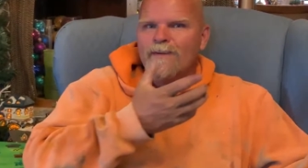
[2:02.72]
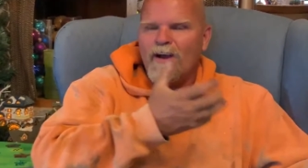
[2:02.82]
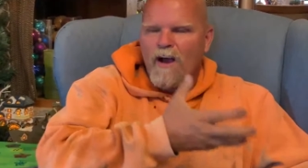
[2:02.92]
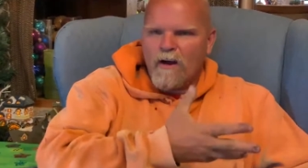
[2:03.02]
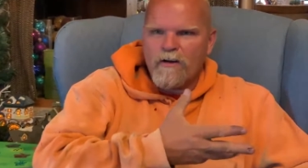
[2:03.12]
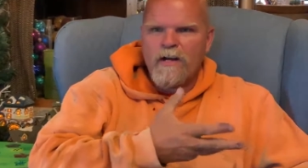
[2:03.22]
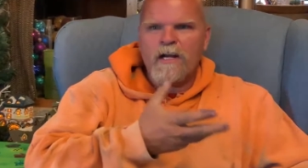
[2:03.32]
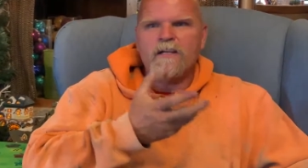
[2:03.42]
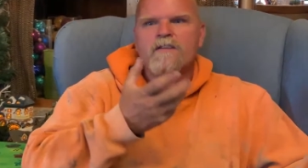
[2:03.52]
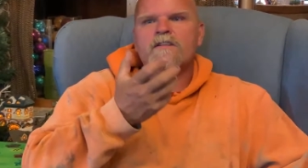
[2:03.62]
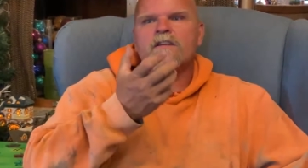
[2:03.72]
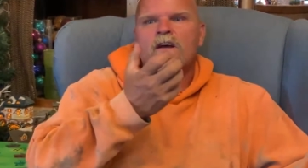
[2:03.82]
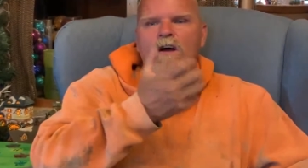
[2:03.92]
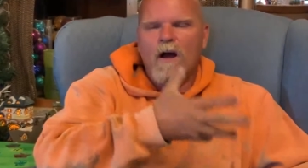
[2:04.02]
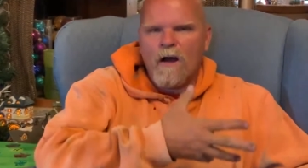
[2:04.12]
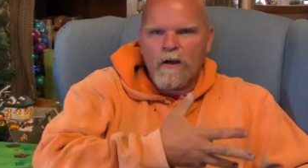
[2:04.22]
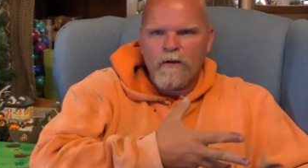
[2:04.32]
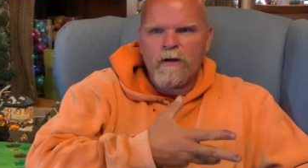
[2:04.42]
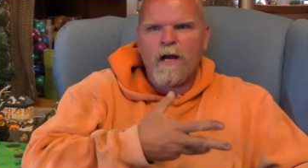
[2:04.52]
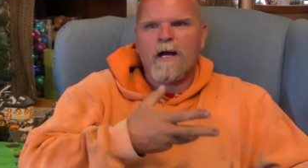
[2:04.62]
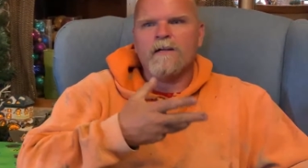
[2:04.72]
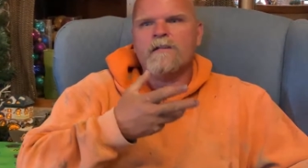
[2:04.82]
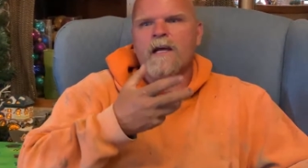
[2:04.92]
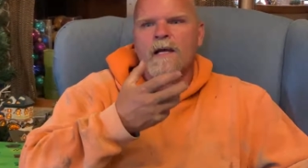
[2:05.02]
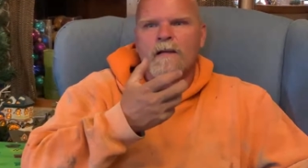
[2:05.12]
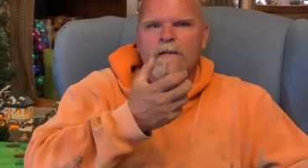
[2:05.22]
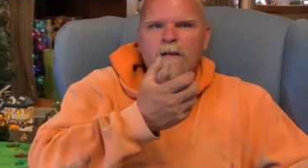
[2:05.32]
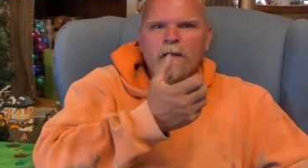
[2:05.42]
hardness, iron content,